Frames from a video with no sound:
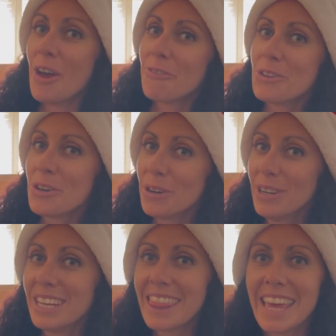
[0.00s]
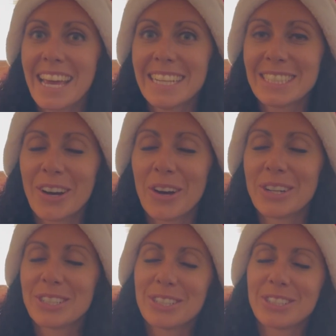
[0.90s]
few things or
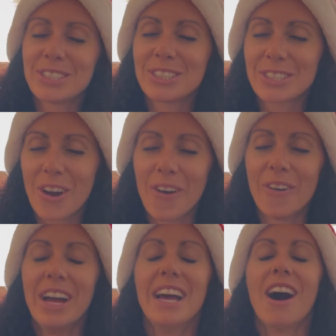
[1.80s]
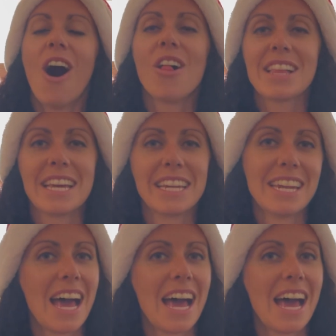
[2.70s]
do you just go all in?